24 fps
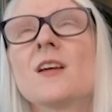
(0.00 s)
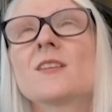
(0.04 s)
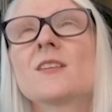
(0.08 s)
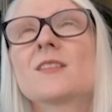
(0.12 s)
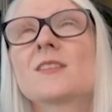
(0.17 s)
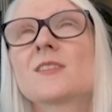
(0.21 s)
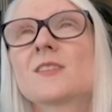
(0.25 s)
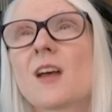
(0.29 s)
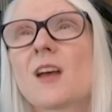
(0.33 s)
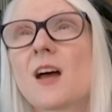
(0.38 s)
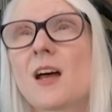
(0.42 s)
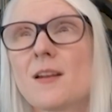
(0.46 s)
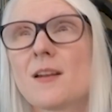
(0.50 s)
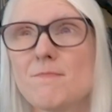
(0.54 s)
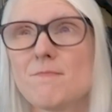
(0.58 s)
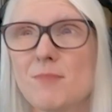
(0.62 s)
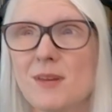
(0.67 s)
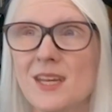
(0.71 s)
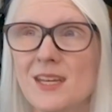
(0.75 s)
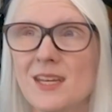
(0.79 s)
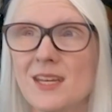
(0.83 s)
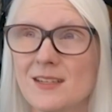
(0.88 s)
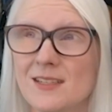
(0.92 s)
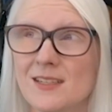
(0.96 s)
sun
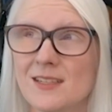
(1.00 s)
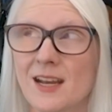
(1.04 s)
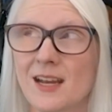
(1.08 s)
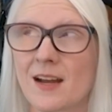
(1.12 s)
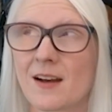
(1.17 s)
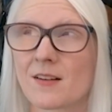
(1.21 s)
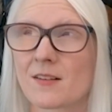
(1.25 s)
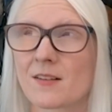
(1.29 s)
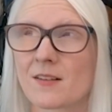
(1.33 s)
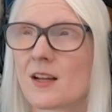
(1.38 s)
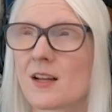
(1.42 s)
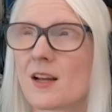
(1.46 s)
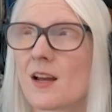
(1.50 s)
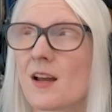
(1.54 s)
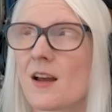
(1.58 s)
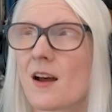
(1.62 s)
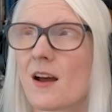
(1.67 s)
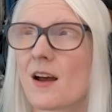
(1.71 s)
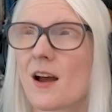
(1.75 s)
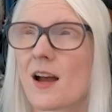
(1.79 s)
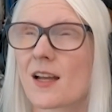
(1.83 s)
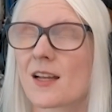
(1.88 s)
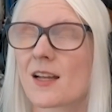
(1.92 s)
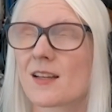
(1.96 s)
beaten down.
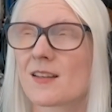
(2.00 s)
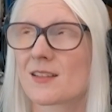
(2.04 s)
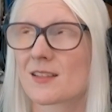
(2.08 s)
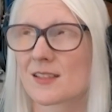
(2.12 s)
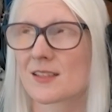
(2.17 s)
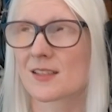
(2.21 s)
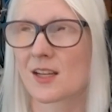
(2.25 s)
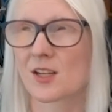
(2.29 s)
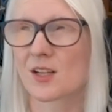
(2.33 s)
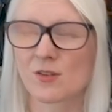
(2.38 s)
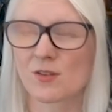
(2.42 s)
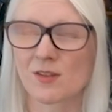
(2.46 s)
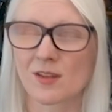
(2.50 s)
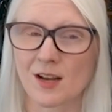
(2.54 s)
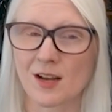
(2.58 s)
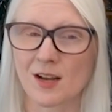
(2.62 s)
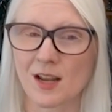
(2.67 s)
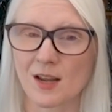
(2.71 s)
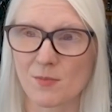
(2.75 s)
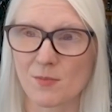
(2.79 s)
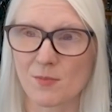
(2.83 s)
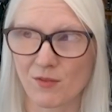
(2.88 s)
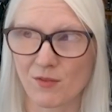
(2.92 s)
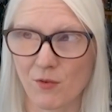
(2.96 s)
I get the schedule the
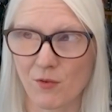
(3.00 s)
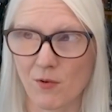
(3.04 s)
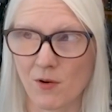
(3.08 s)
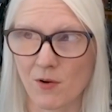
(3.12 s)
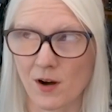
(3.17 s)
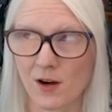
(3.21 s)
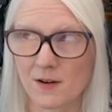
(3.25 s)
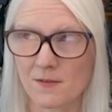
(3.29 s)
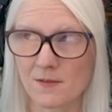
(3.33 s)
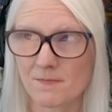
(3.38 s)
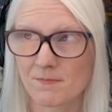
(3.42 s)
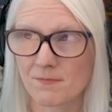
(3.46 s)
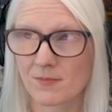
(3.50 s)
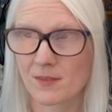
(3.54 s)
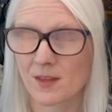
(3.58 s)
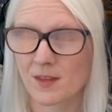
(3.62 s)
night before.